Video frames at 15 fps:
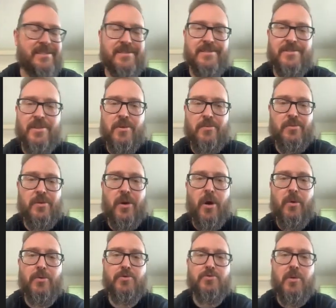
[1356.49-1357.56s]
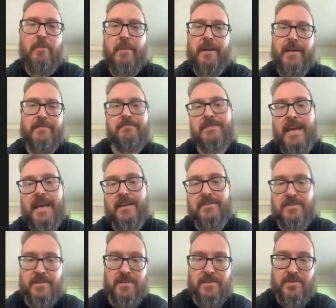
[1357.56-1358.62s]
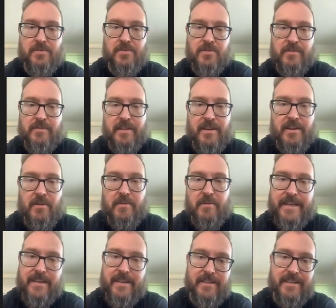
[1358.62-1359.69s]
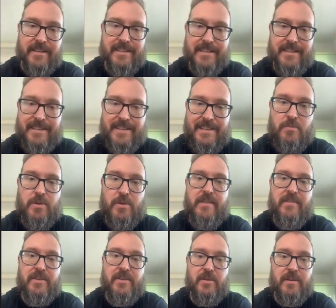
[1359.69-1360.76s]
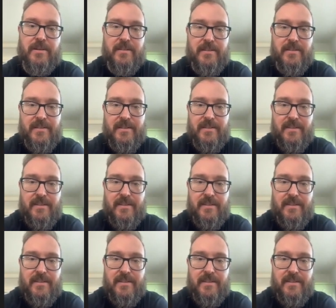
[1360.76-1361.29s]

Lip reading: Stone Cold dropping in Texas or something. You know what I mean? Like you would never do it.